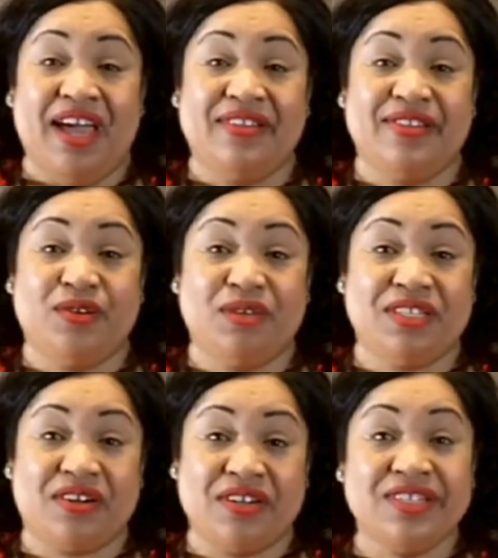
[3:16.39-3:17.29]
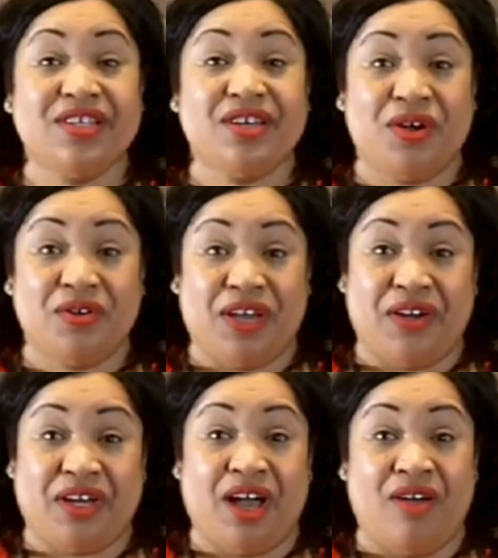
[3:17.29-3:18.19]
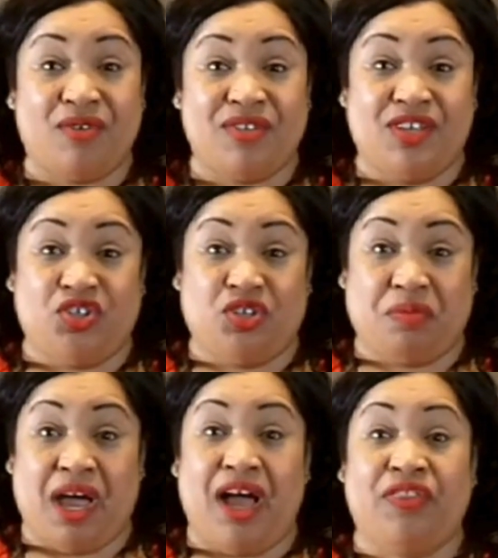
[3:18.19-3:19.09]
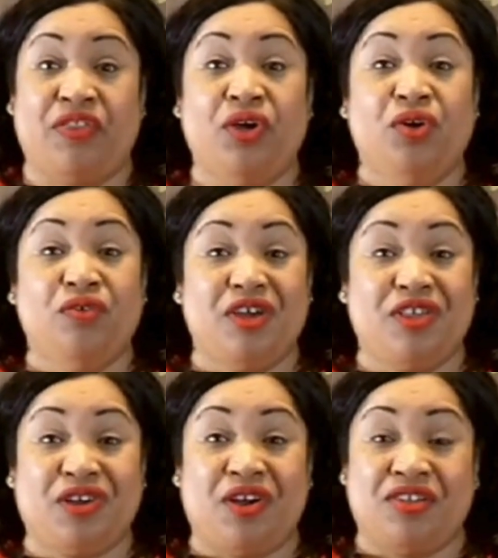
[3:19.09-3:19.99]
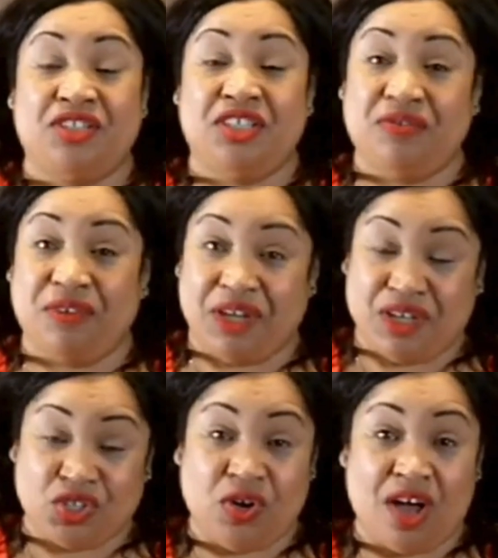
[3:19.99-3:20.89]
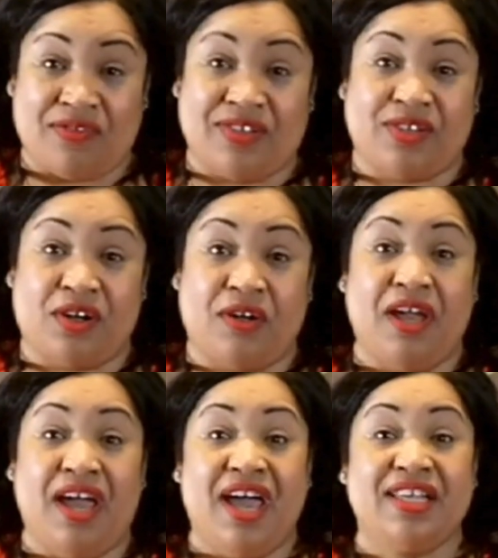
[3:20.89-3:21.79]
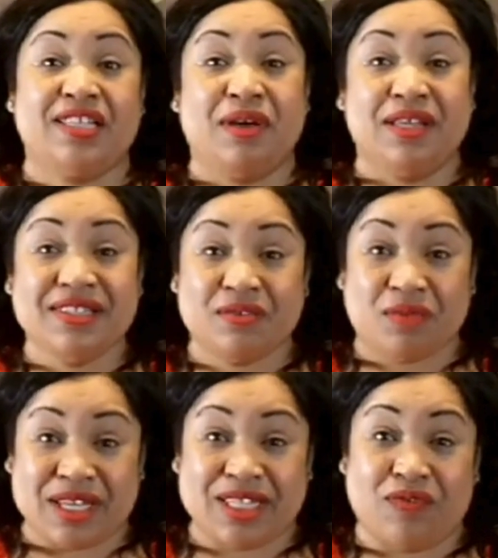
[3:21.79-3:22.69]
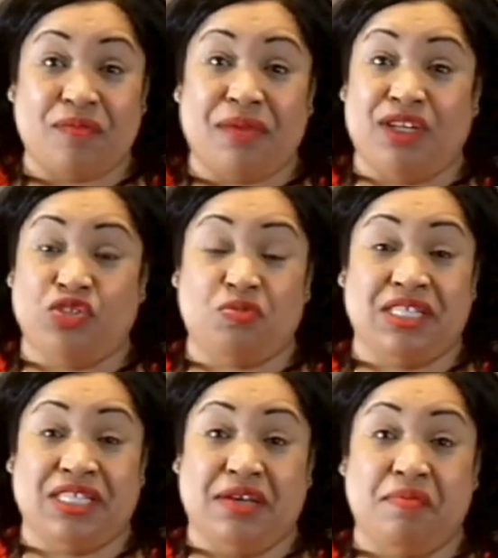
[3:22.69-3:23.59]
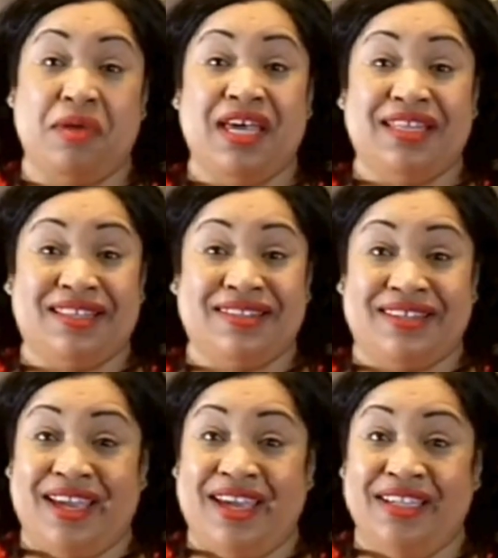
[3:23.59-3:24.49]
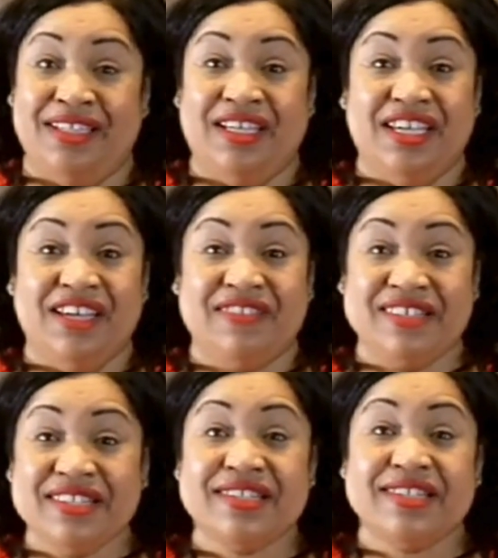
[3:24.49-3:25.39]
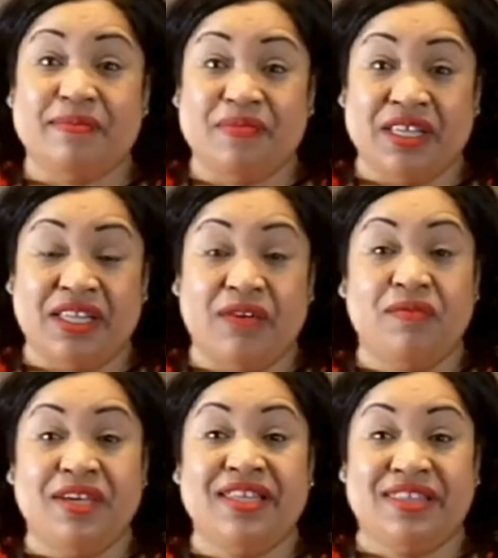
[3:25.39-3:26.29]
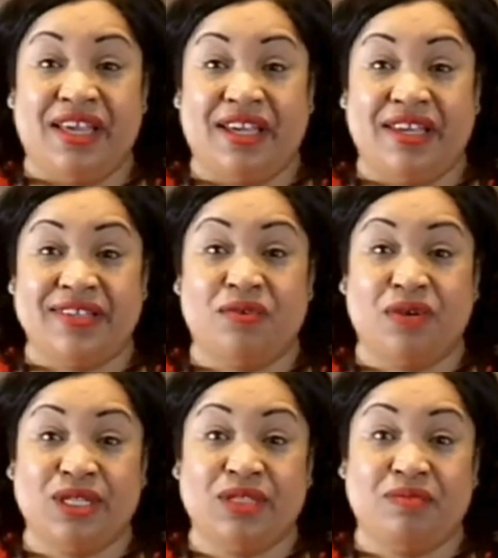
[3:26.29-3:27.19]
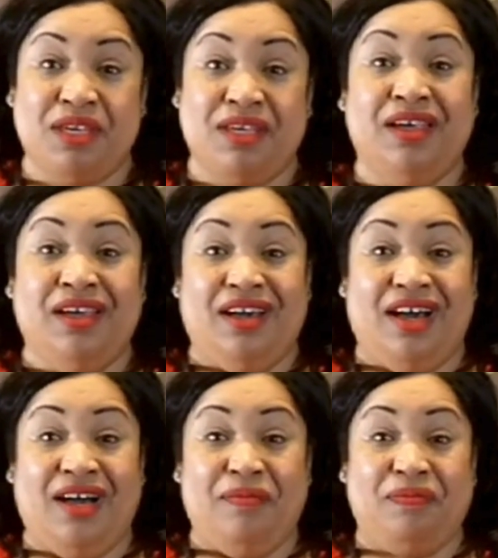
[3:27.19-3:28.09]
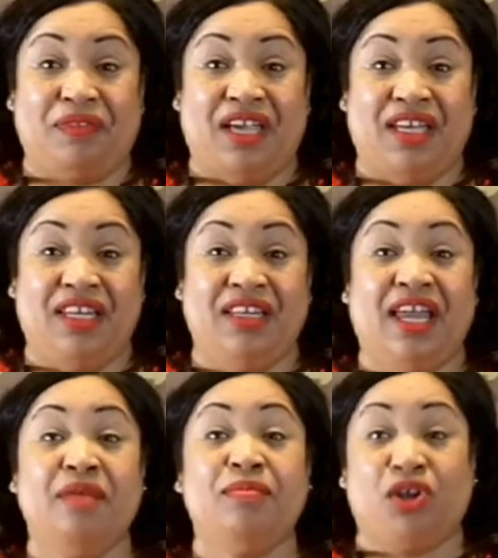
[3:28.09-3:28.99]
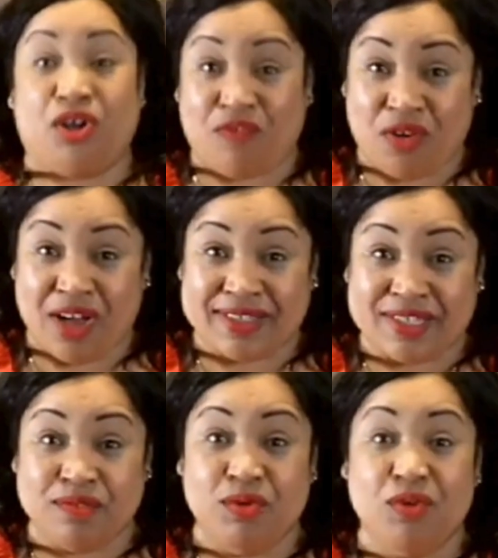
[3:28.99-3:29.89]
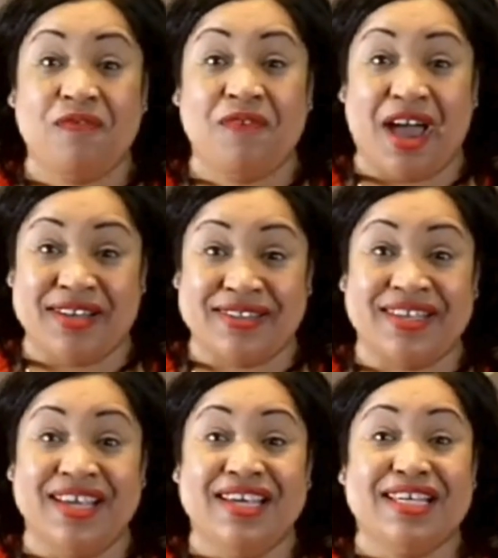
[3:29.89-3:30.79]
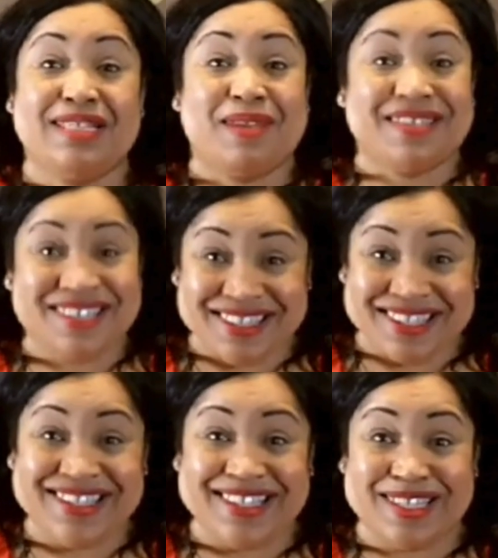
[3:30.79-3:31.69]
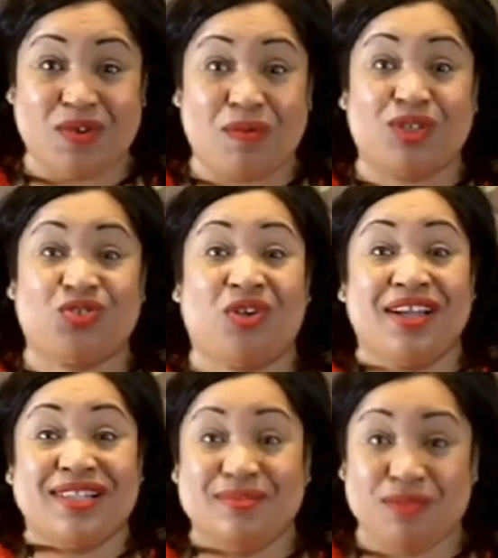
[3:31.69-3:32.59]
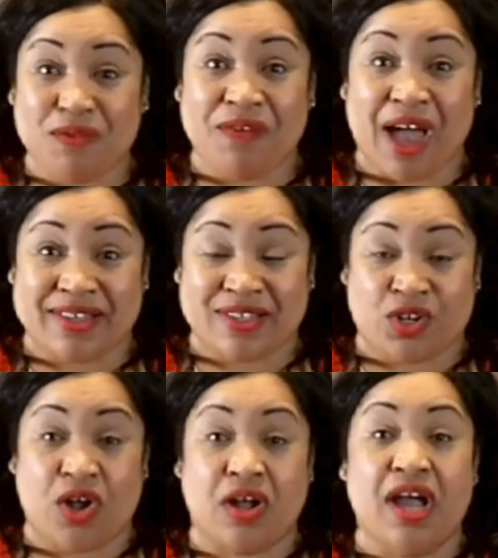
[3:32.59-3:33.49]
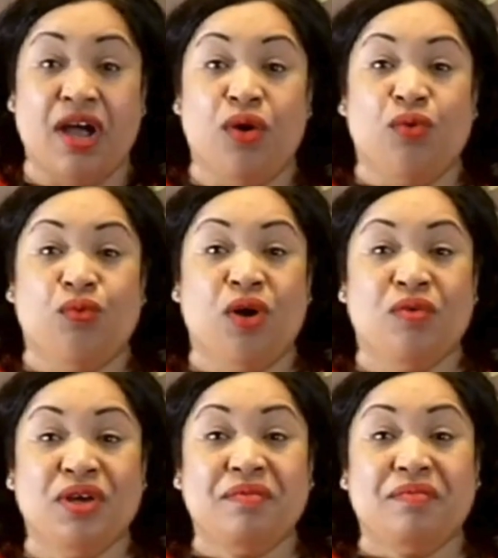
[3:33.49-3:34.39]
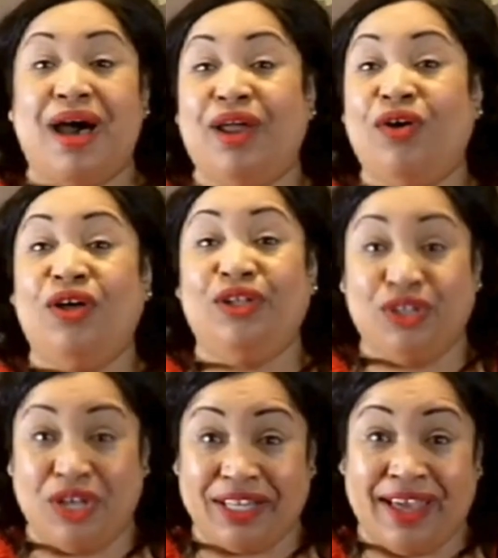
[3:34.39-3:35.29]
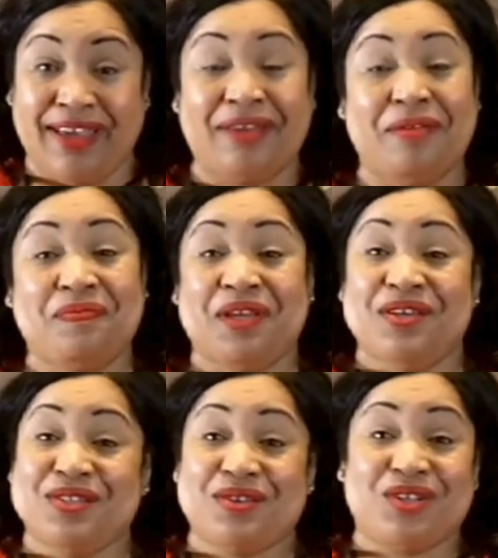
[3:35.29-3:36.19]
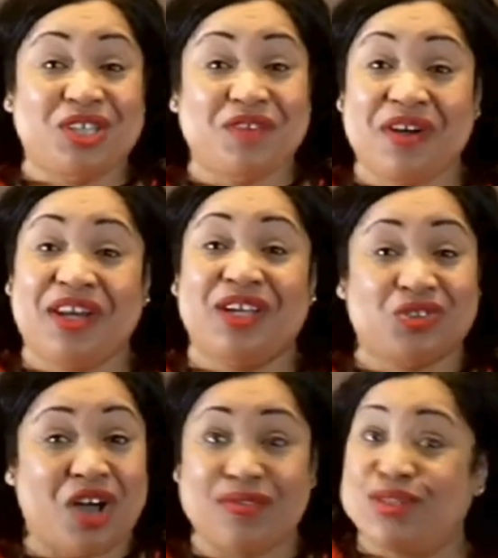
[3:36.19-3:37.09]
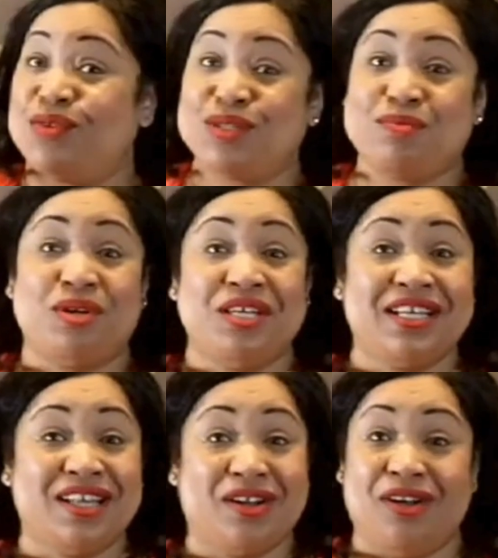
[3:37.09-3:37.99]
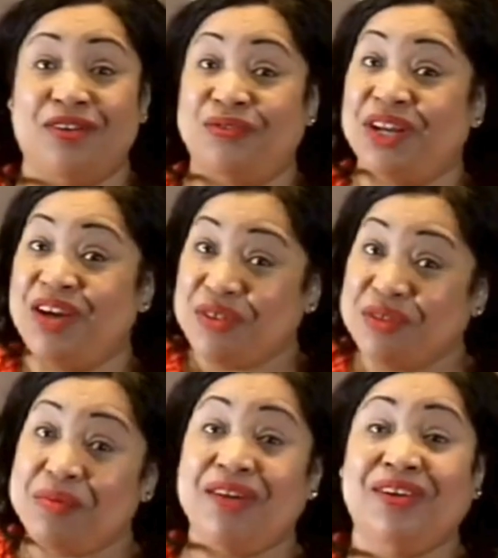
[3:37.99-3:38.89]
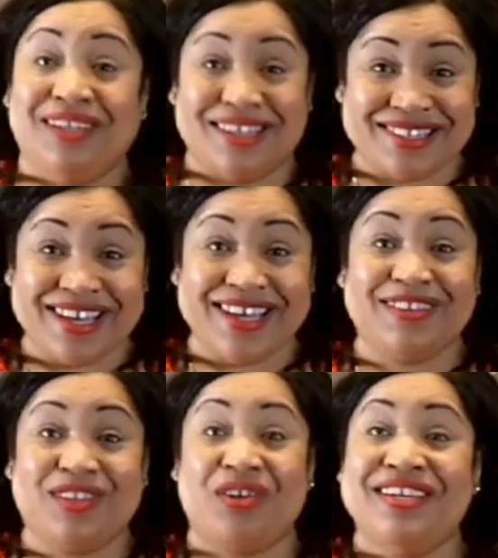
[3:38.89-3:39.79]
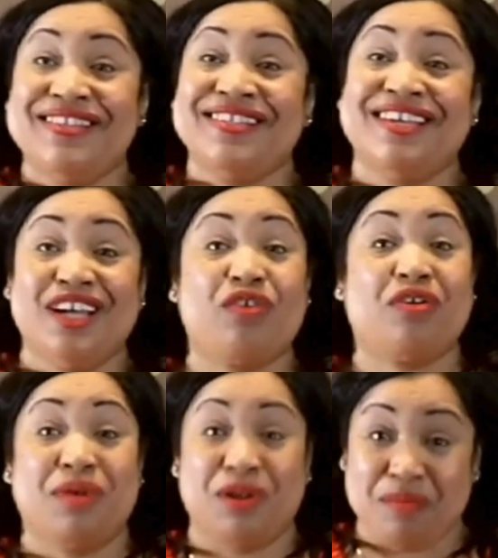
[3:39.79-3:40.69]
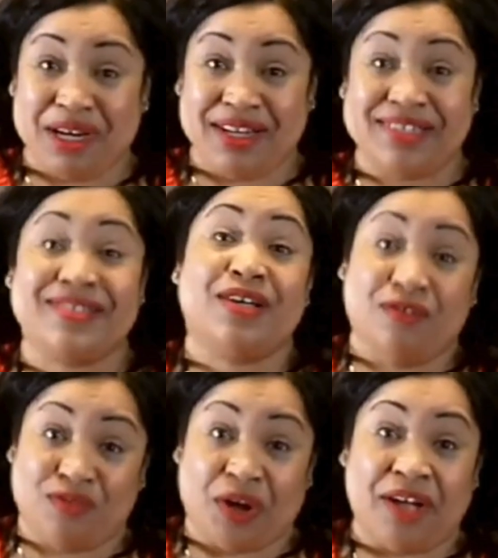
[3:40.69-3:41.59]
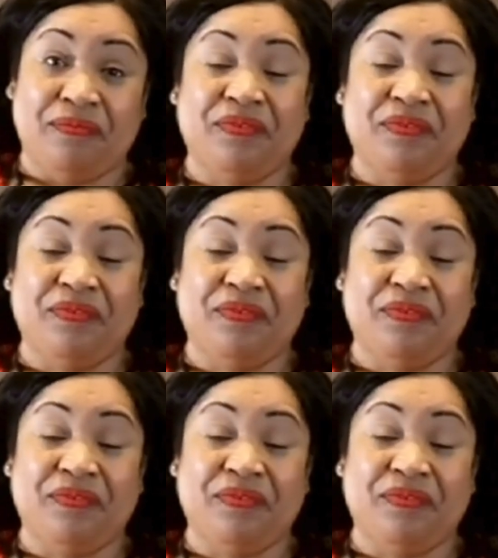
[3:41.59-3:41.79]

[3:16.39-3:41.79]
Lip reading: And so we started to go down a conversation path with our chief financial officer, as well as the rest of our management team, that said, hey, if this is something that we think is going to be an enabler for us to move fast, especially in this season where we're trying to move faster, what would a model look like? So our chief financial officer was pretty clear of whatever the model looks like, there isn't incremental money to solve for it.